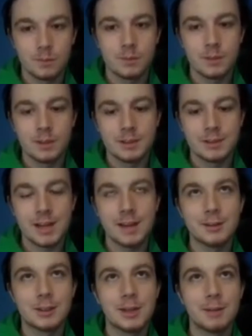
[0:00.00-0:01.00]
It's kind of
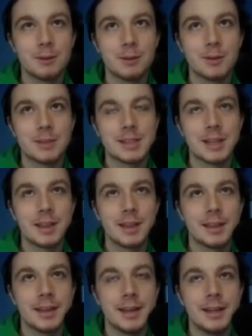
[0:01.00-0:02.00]
a shame too because I
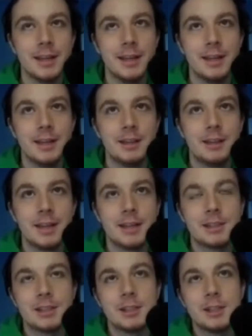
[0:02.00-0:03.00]
think that
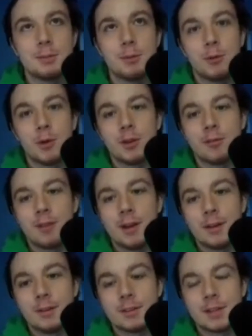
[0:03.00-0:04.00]
series before the
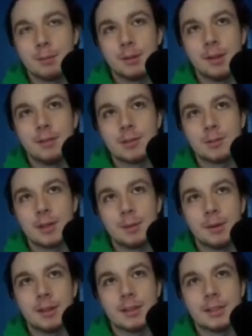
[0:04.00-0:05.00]
finals, I believe it's when they
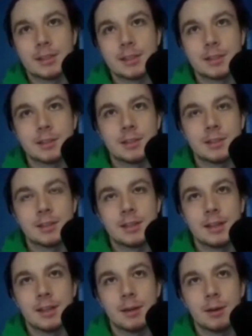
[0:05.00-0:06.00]
played the Sixers
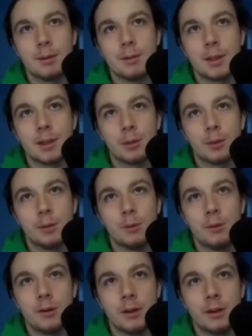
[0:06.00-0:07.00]
and they were up like
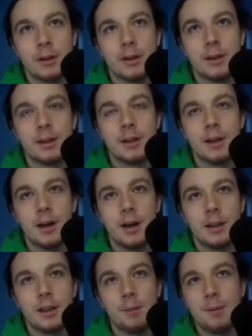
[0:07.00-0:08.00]
3-1,
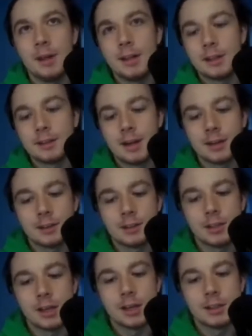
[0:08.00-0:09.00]
led by like Dr.
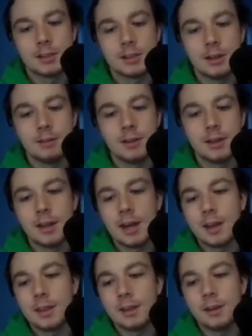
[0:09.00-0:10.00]
J and stuff. And then
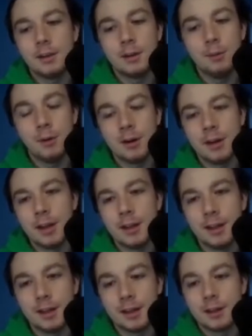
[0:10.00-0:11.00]
I think Larry Bird had
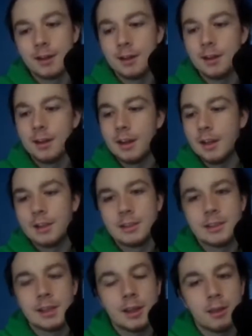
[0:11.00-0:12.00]
like an
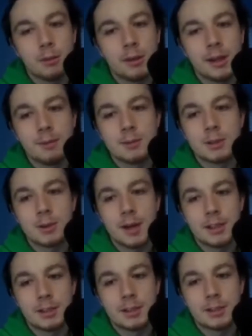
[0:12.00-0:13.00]
insane 3-game
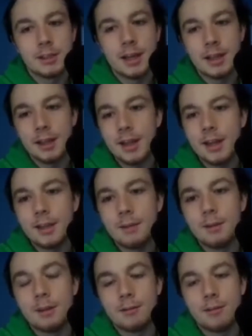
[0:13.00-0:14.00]
stretch that led them
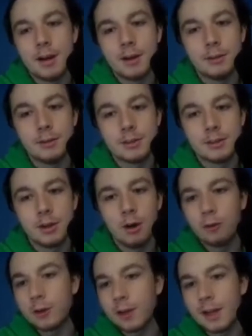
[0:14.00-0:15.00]
to the finals,
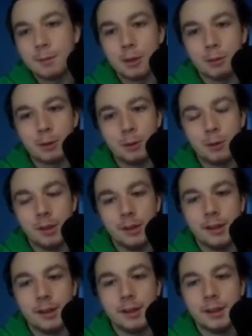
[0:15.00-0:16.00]
overcame a 3-1
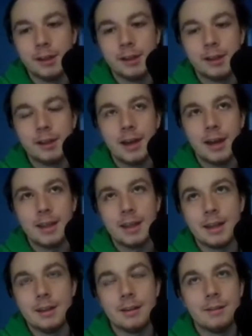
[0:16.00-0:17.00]
lead, and
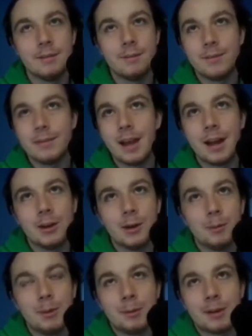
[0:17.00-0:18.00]
then I don't
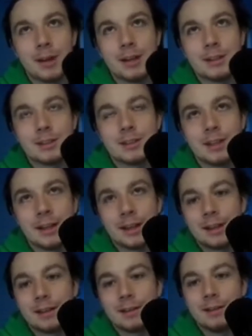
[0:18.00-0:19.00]
know, people kind of just
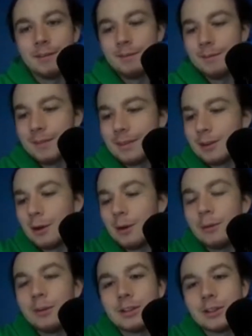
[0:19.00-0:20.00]
like don't
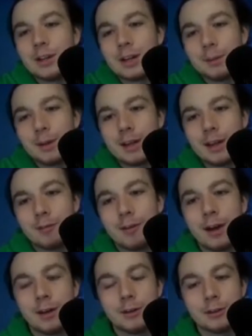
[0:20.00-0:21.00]
really talk about that
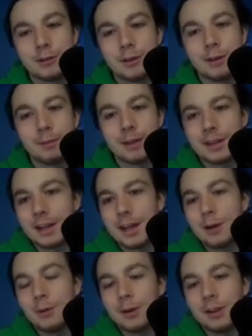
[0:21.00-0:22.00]
finals for him. Like they kind
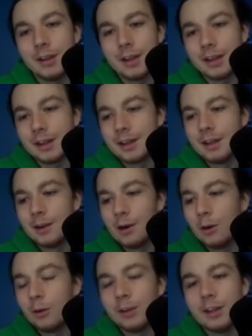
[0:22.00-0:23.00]
of want to like
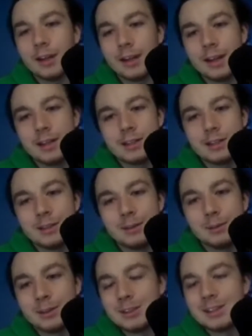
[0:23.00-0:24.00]
hold it against him,
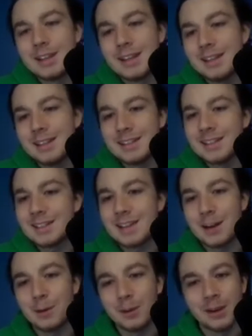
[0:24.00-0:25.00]
which is
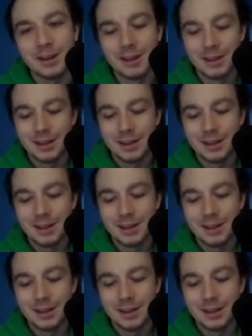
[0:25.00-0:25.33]
kind of weird.